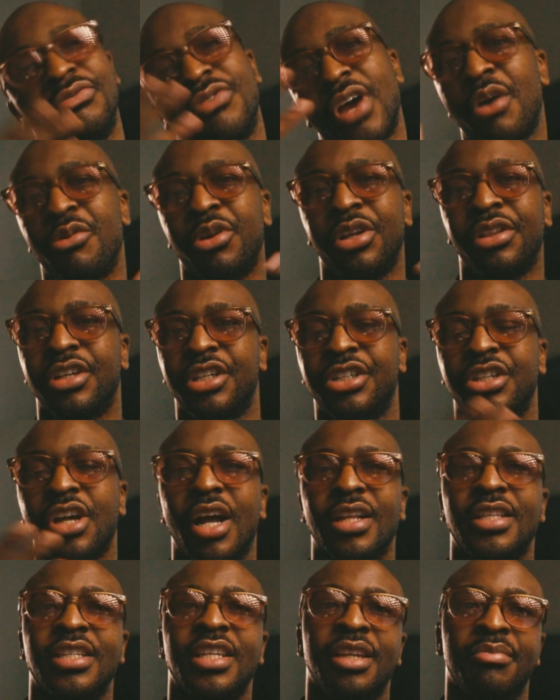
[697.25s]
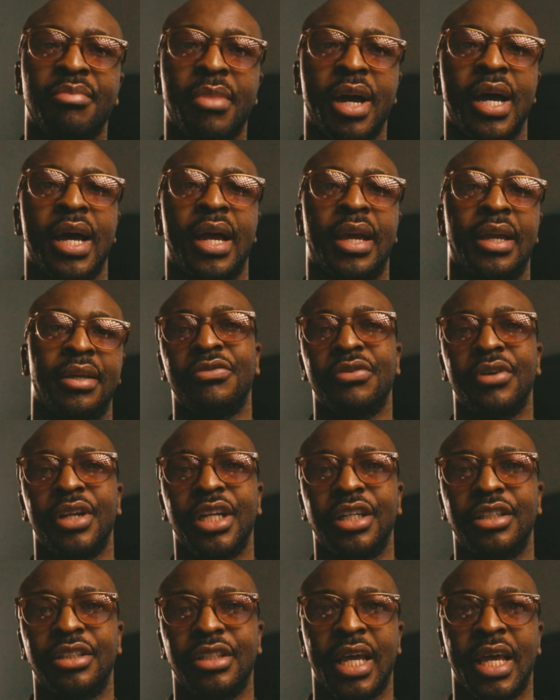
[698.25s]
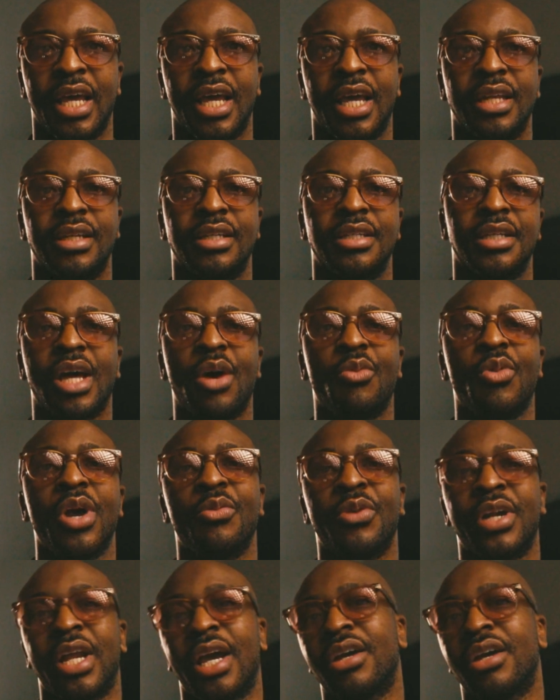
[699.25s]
vary the shots in my footage. And that way when I